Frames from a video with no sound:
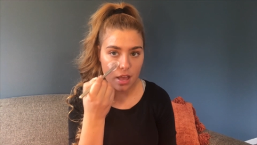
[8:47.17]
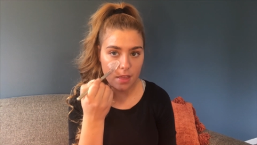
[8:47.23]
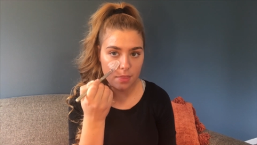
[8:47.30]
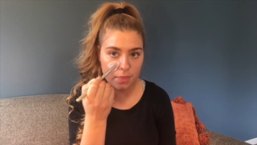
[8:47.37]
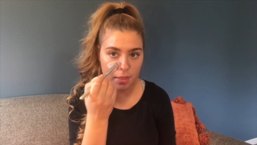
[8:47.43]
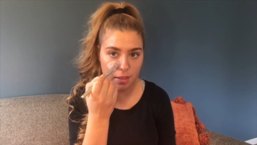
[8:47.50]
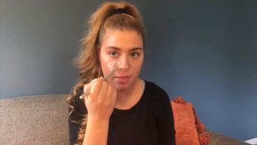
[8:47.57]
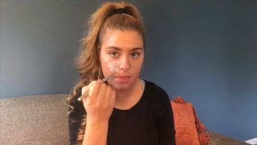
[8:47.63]
I
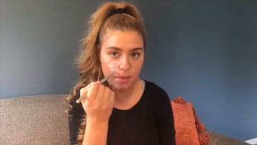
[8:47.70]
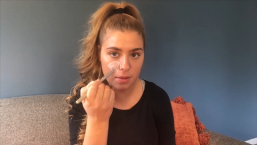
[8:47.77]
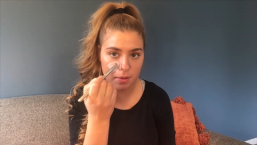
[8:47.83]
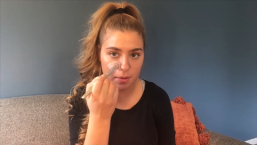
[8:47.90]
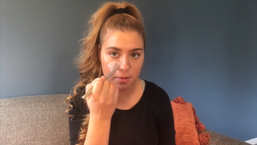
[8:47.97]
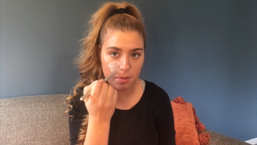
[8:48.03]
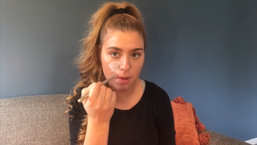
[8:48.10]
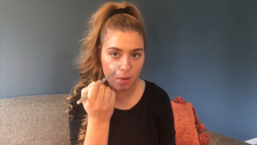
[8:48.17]
think
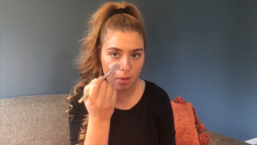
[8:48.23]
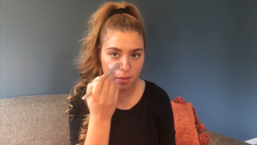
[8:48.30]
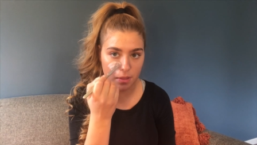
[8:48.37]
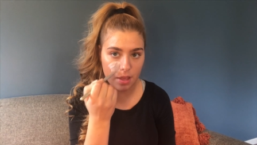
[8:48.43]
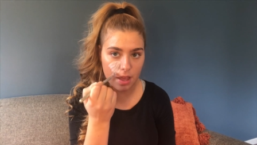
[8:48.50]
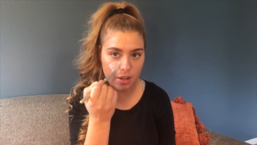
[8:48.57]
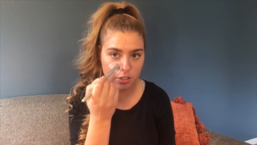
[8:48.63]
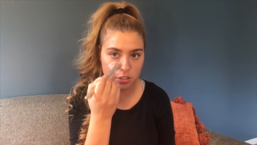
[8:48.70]
that
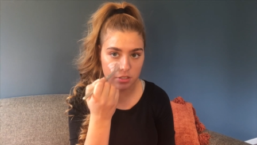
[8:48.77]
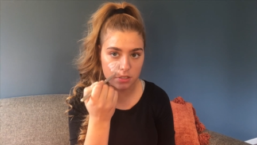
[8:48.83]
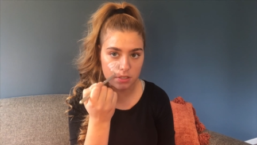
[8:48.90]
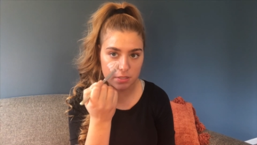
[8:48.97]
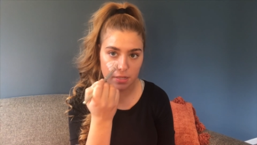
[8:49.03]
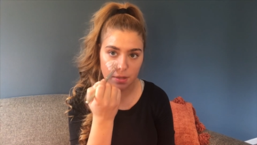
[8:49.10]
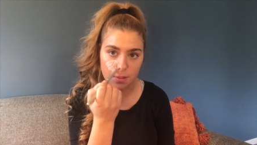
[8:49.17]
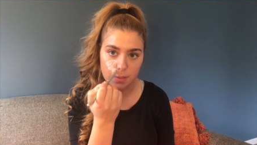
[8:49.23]
Alya actually
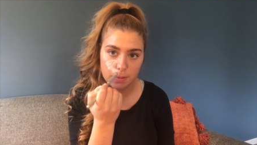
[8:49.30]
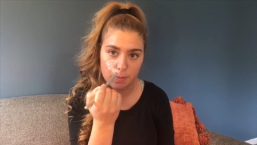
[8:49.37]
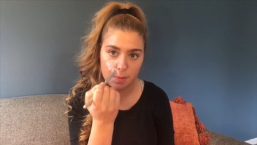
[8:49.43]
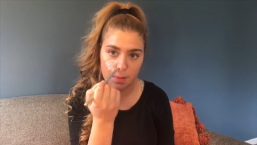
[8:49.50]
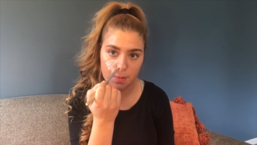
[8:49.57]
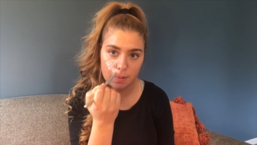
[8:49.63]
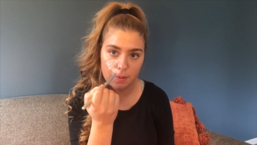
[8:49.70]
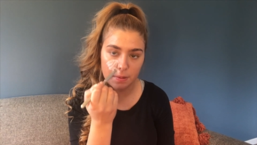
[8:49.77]
sells
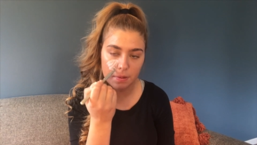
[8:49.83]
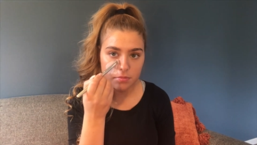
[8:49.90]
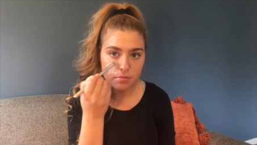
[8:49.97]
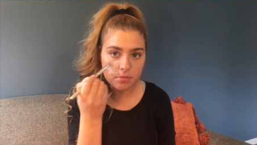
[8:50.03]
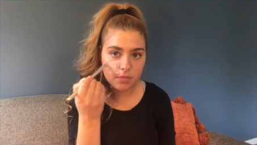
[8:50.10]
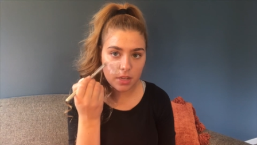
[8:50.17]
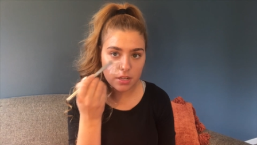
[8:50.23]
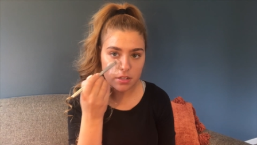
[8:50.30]
one.
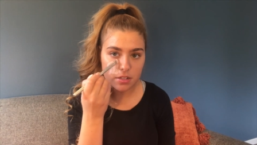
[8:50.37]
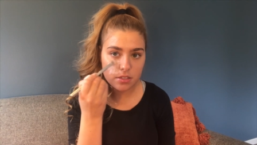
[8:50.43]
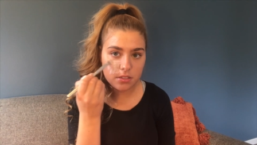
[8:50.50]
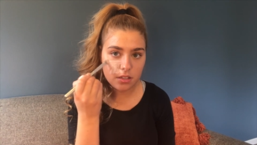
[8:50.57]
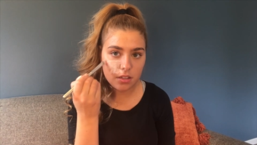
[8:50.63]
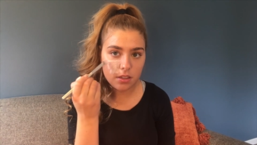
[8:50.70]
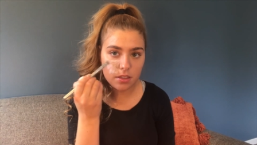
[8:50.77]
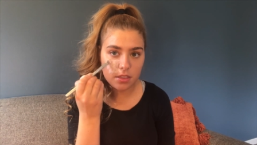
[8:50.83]
I
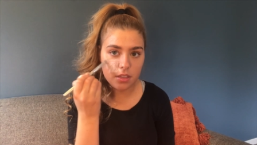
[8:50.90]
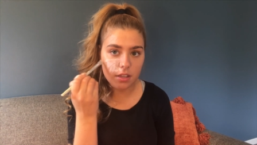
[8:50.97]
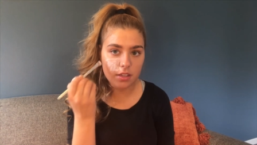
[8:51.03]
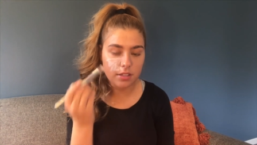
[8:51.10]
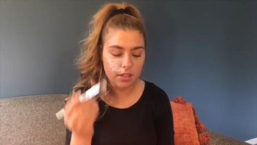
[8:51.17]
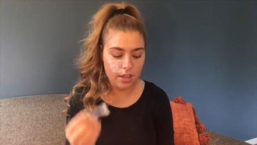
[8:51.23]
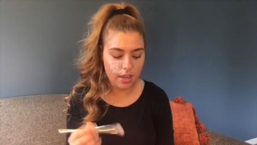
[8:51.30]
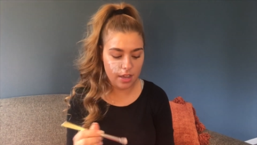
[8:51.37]
just didn't
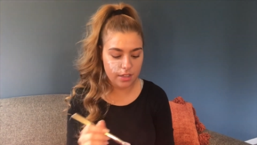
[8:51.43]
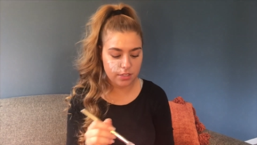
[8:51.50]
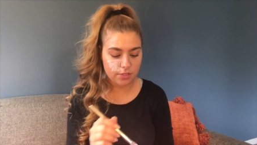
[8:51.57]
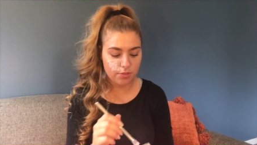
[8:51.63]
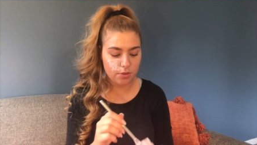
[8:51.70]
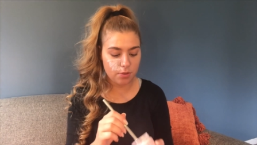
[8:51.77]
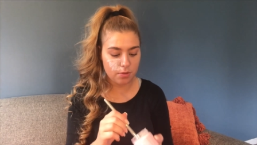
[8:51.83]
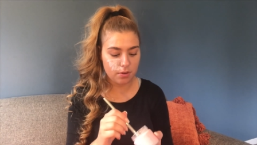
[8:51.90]
think to
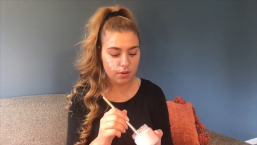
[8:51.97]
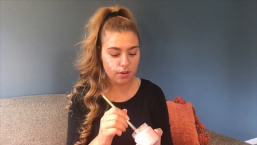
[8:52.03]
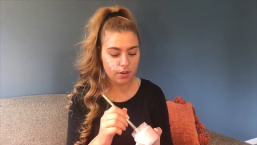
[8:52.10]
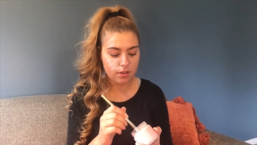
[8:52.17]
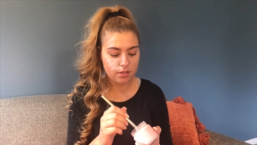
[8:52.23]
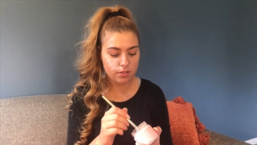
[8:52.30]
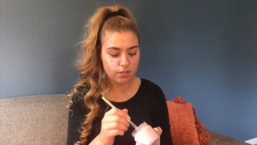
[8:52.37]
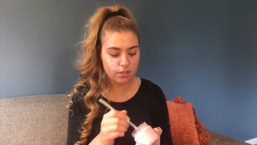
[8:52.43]
ask for one,
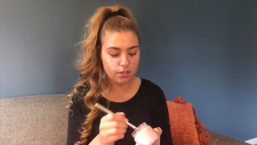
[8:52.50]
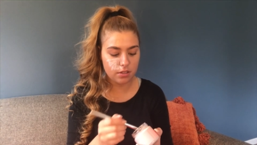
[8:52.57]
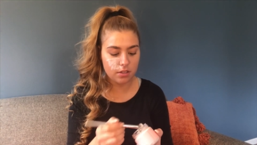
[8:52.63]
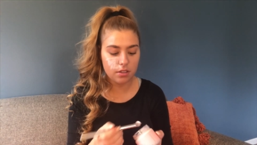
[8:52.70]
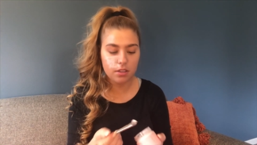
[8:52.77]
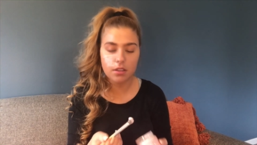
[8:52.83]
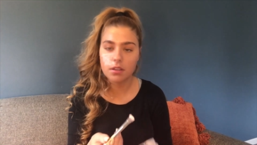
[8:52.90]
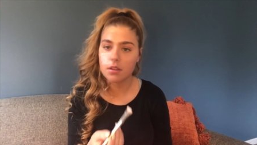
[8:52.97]

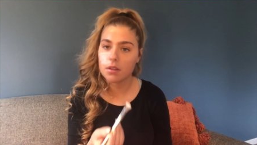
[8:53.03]
honestly.